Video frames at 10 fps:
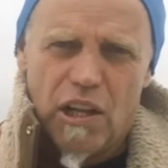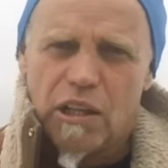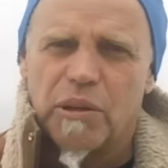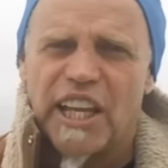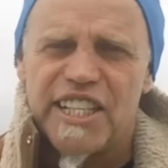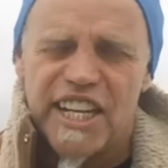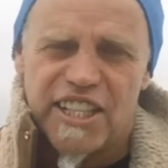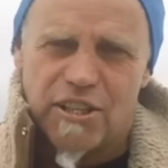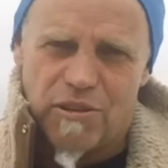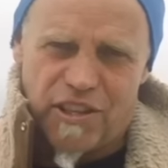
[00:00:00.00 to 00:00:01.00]
Look what they
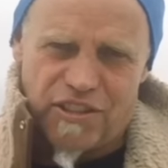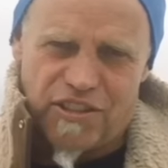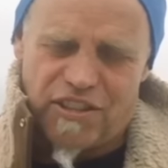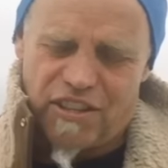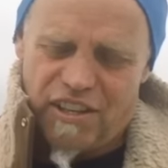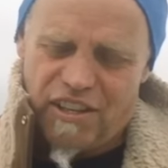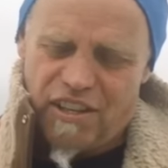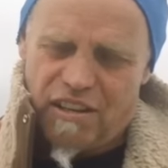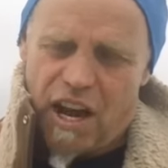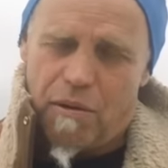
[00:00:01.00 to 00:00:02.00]
did to us.
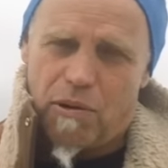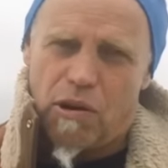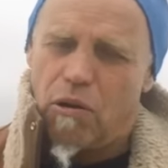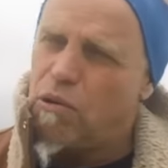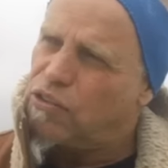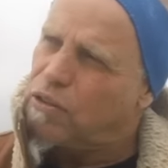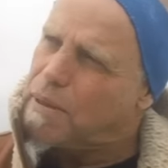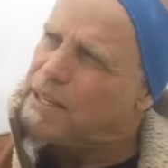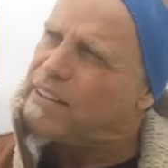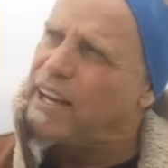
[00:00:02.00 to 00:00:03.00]
I will quote Russell
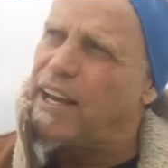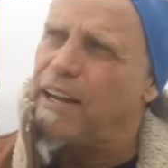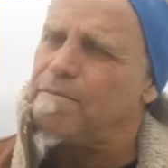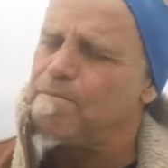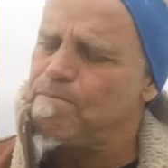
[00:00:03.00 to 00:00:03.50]
Means again.